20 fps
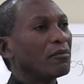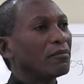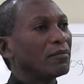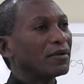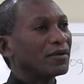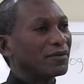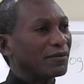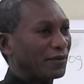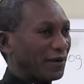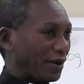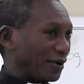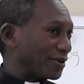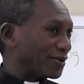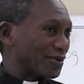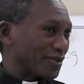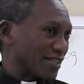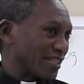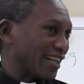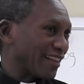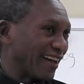We are going
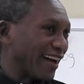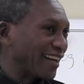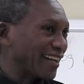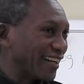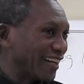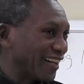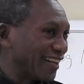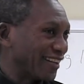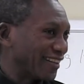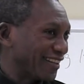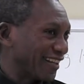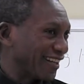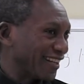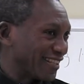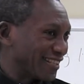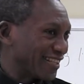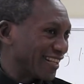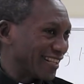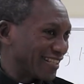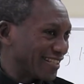to see that.
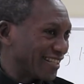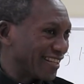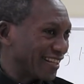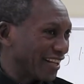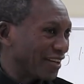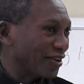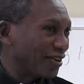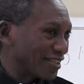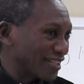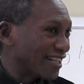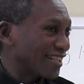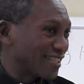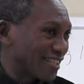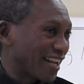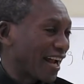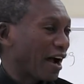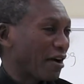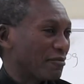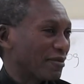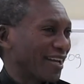It's, it's in the notes. It's
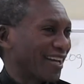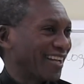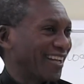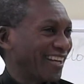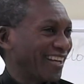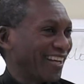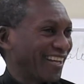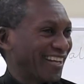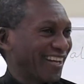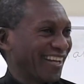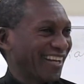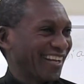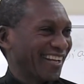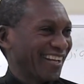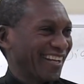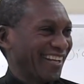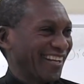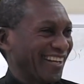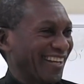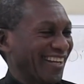coming.
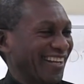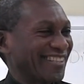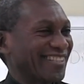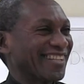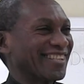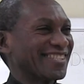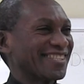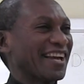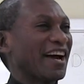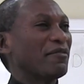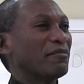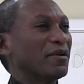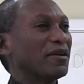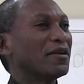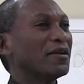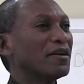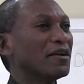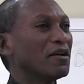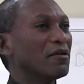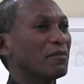yes, it's coming.
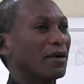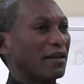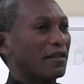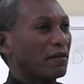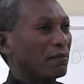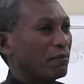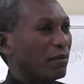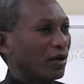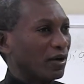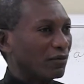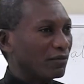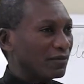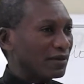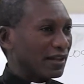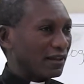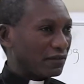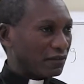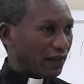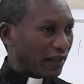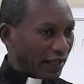But the bottom,
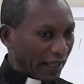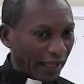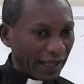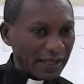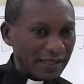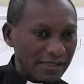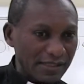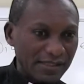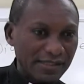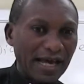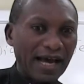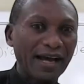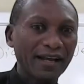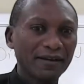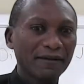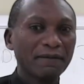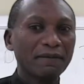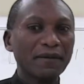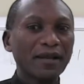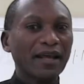the thing is
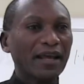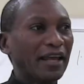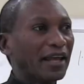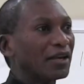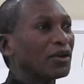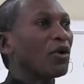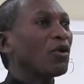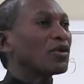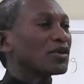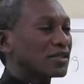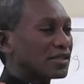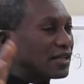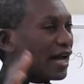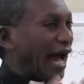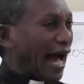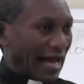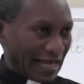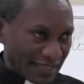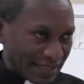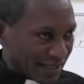that He
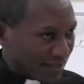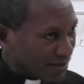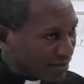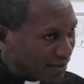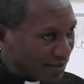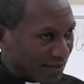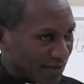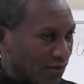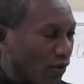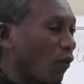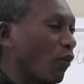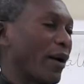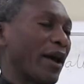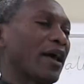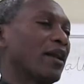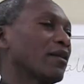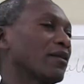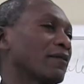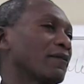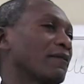knows us so
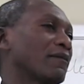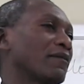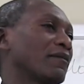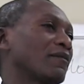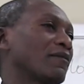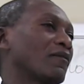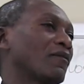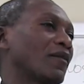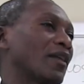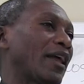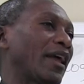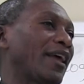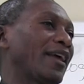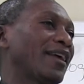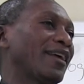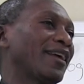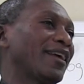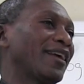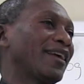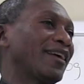well. Mm.
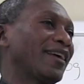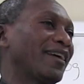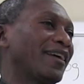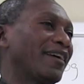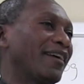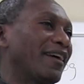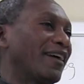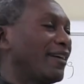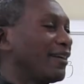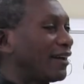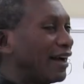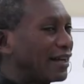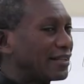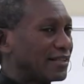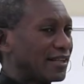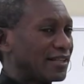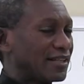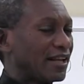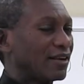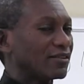Okay?
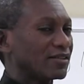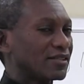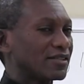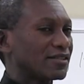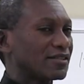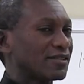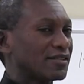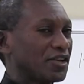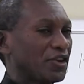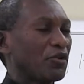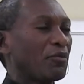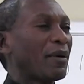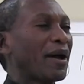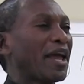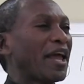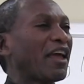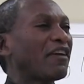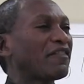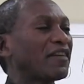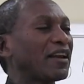as it tells
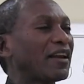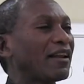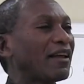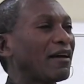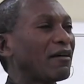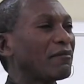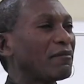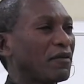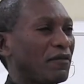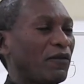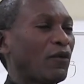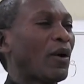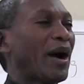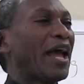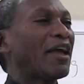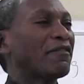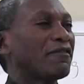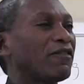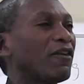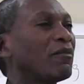Jeremiah, even before
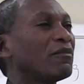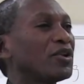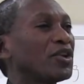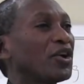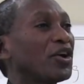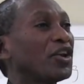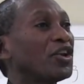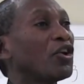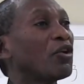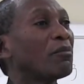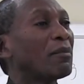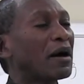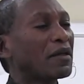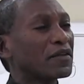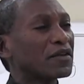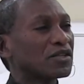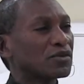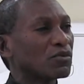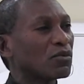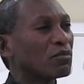I formed you in your
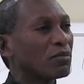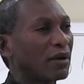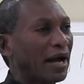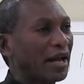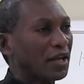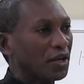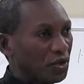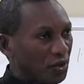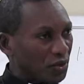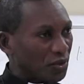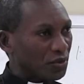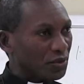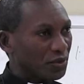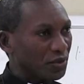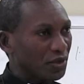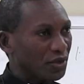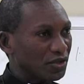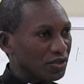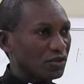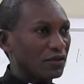mother's womb, I knew you.
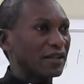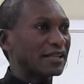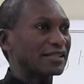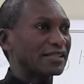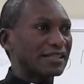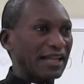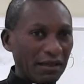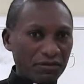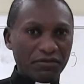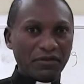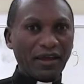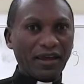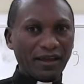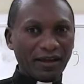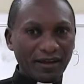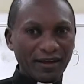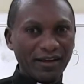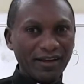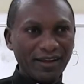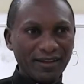So there's
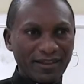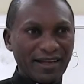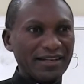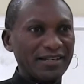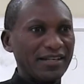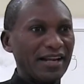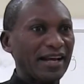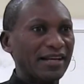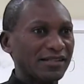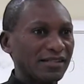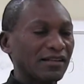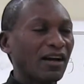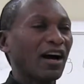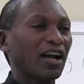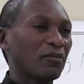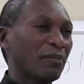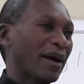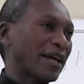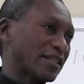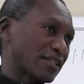nothing that takes
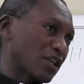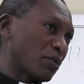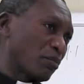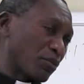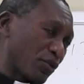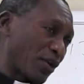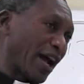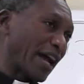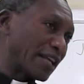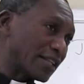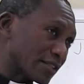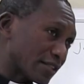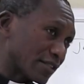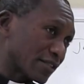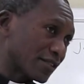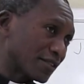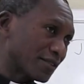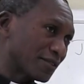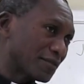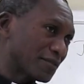God by surprise.